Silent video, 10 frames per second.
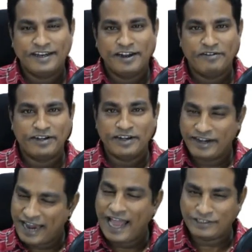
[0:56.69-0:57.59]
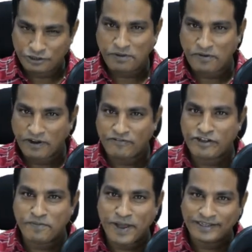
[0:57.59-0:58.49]
Now, it has to be one of
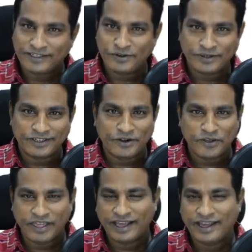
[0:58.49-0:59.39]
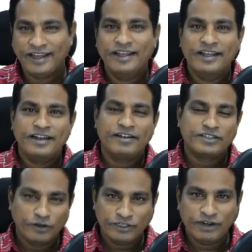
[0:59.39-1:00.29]
your best tools, don't you think? Now,
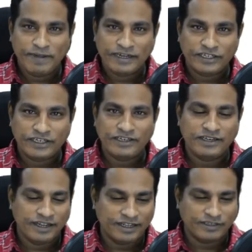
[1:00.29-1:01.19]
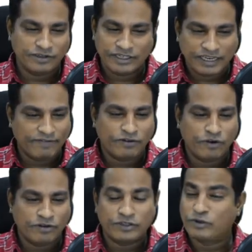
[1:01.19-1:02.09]
Social Mention is, you just have to
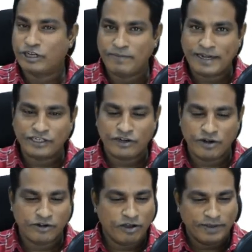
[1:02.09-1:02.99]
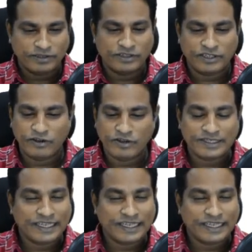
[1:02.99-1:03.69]
go to socialmention.com as you see on your